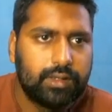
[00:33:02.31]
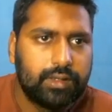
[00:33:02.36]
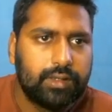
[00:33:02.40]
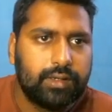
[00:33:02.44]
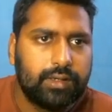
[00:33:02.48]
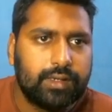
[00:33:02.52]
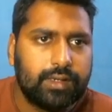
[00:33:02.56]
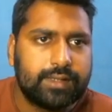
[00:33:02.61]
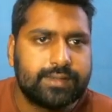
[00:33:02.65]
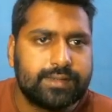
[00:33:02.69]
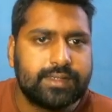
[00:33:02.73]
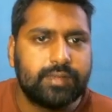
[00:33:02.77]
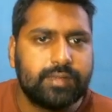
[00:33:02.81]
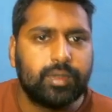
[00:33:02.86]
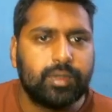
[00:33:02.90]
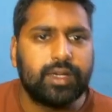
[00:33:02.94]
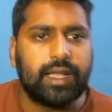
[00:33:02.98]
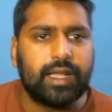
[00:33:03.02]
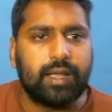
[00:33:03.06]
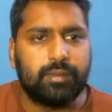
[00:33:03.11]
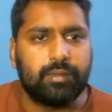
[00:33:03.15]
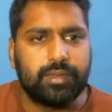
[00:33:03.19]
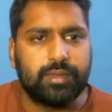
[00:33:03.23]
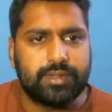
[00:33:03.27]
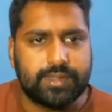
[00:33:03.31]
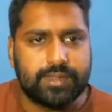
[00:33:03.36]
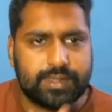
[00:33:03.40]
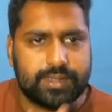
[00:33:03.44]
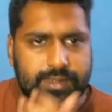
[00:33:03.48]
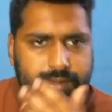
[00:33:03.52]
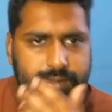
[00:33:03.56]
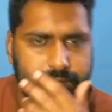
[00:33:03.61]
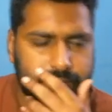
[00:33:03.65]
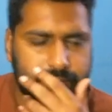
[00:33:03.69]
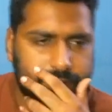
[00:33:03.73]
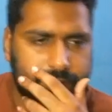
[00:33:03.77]
Let's see what
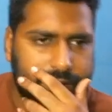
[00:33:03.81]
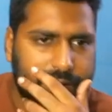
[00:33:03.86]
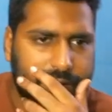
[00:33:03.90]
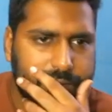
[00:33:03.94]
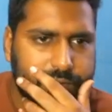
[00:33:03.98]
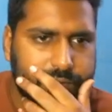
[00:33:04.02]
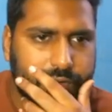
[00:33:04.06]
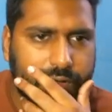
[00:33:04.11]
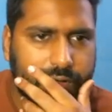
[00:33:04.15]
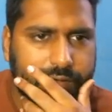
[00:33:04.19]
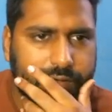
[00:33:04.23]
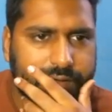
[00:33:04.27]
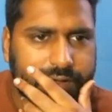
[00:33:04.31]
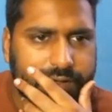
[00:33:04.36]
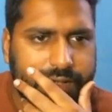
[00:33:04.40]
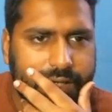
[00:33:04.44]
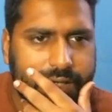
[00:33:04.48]
happens. I'm solving the